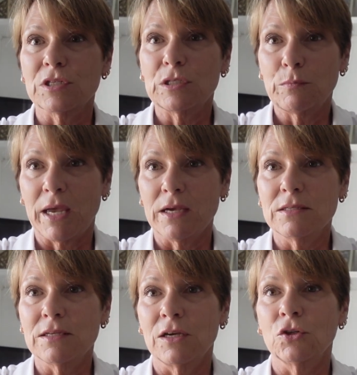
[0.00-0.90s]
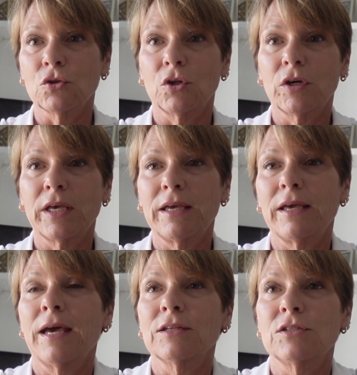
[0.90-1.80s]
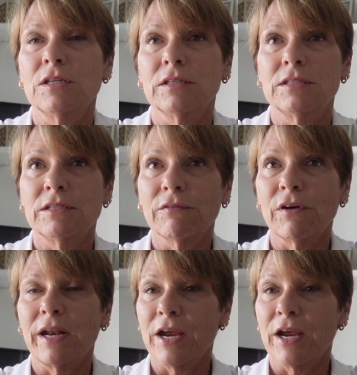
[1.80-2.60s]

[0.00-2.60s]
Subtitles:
space and you're looking at the different